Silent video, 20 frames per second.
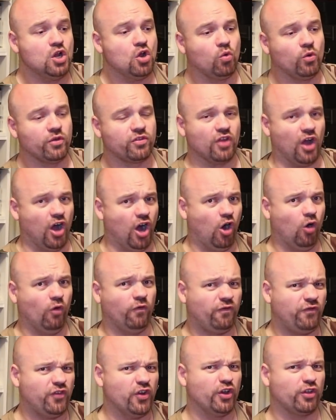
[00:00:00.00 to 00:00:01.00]
was the whole
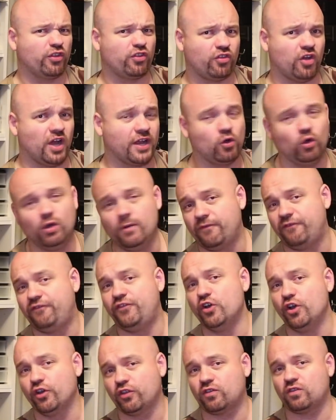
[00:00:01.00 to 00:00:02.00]
I call them
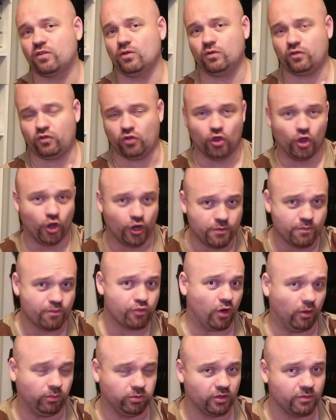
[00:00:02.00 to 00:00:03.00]
first turn
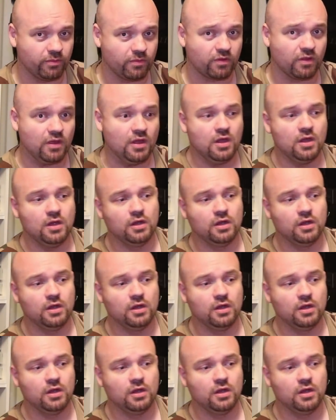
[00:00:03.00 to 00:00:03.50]
problems.